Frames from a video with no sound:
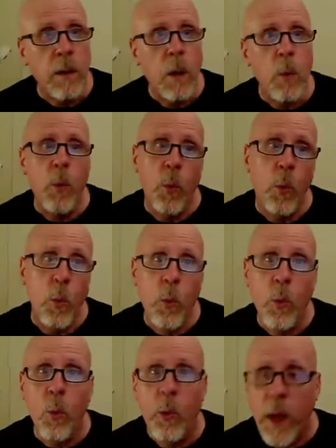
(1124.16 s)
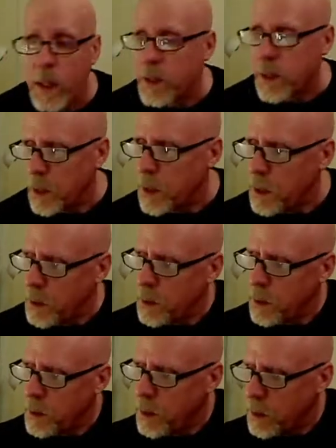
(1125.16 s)
Ooh, that's nice.
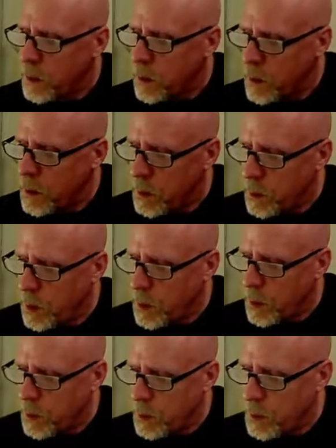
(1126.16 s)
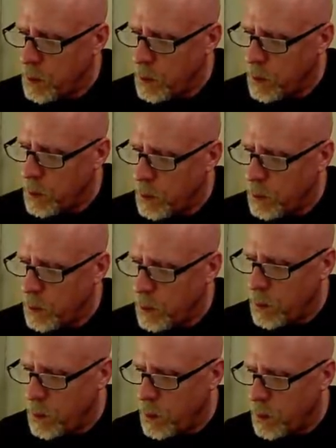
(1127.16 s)
That's nice, because do you
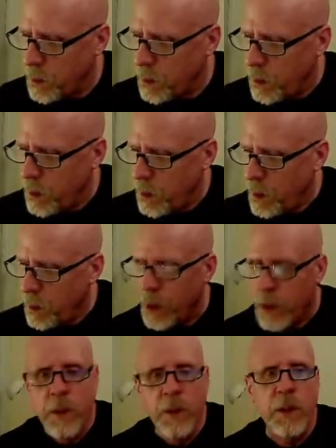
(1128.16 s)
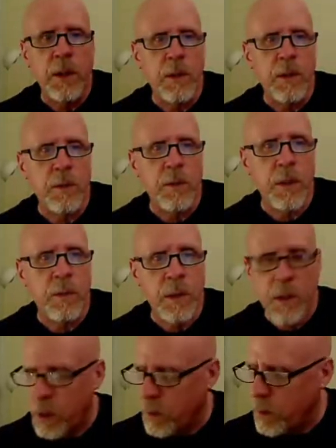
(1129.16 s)
see the factorization of
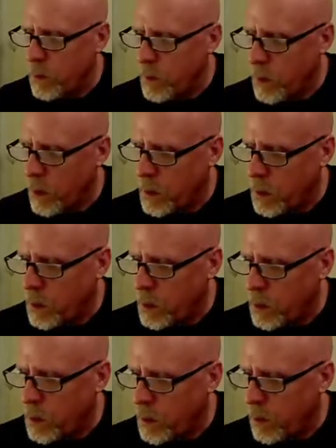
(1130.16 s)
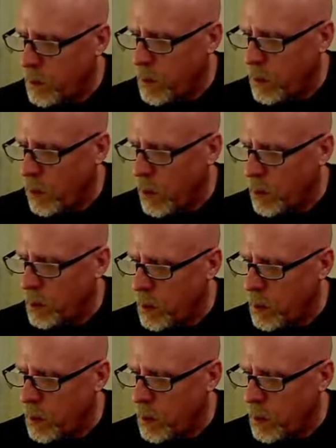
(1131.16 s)
77? That's easy, 7 and 11.